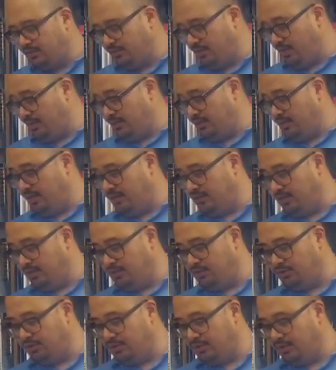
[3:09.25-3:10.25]
So that's a nice,
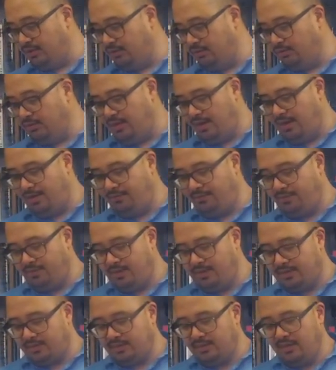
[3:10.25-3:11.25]
interesting new line
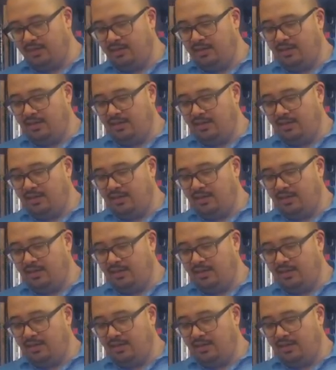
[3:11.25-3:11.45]
for us.